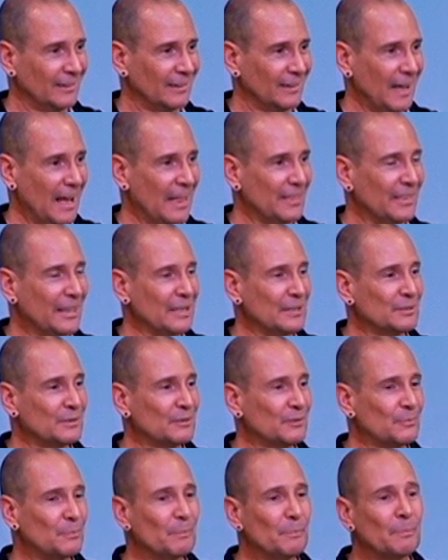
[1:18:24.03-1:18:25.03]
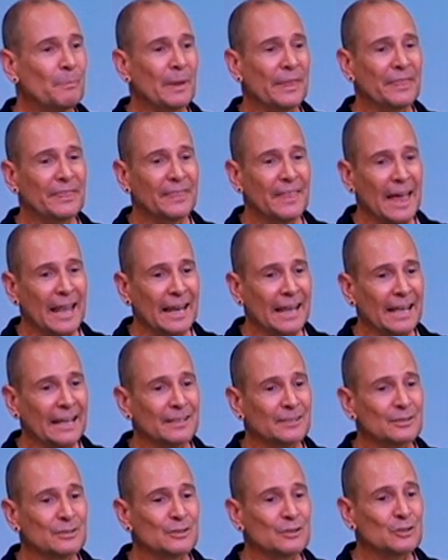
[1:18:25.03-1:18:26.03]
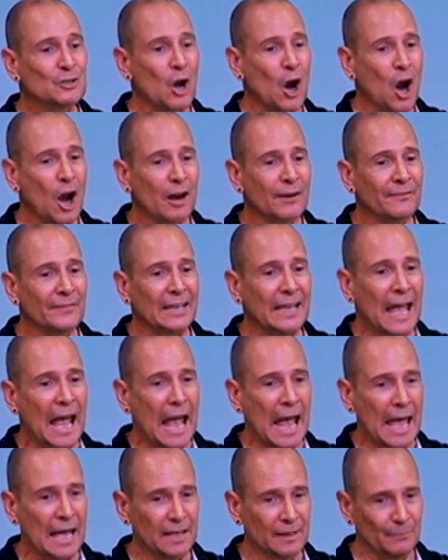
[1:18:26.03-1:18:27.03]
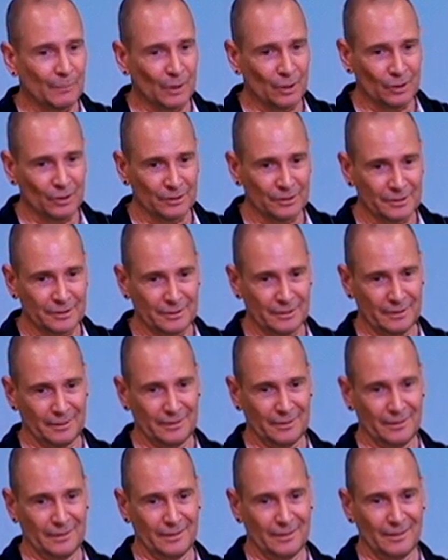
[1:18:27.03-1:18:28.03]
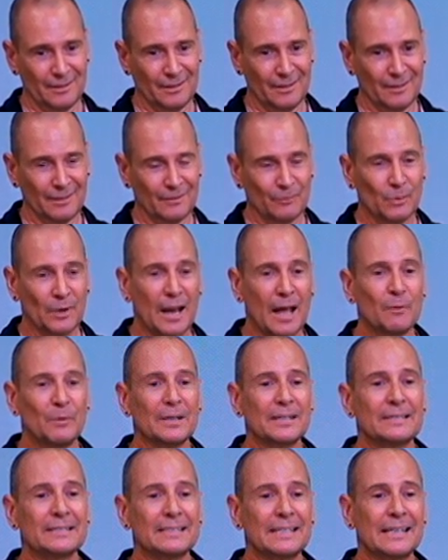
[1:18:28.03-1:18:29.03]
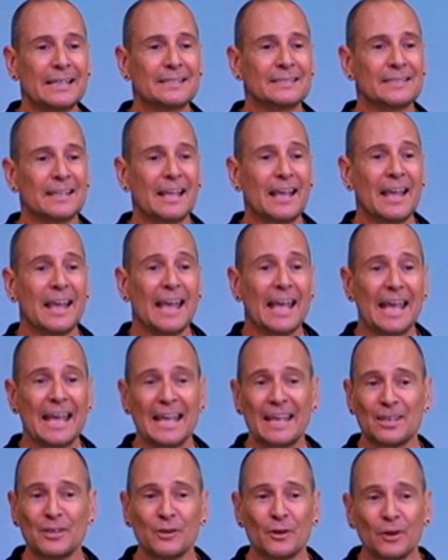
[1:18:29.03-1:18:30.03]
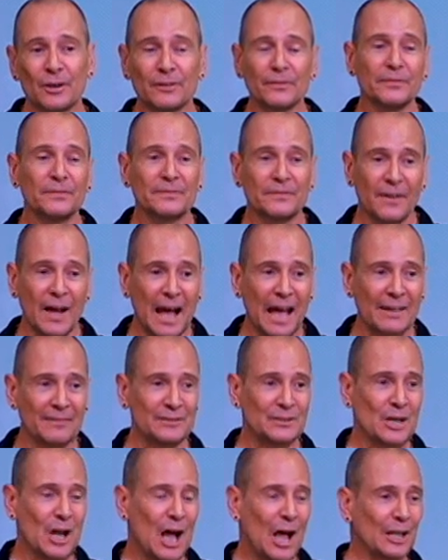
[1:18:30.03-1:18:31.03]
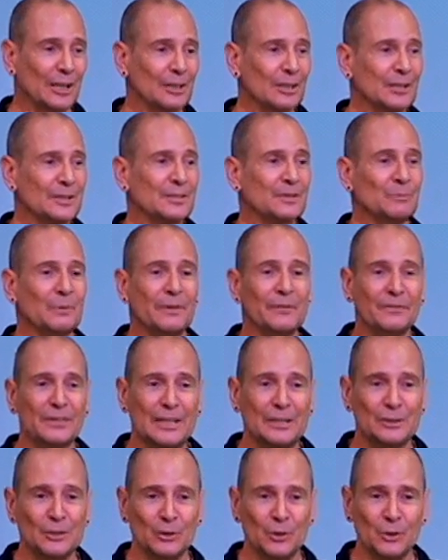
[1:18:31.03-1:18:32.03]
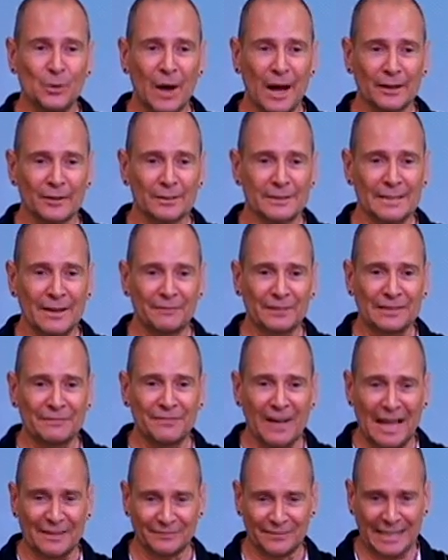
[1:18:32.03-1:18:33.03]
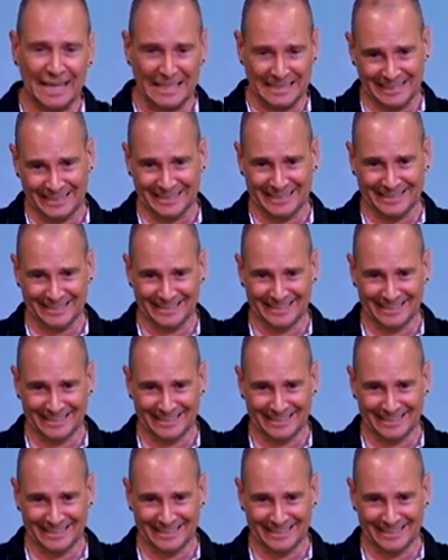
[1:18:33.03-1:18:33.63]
and these pathetic, starving animals. What I want to see is, your $5 will feed 275 kittens.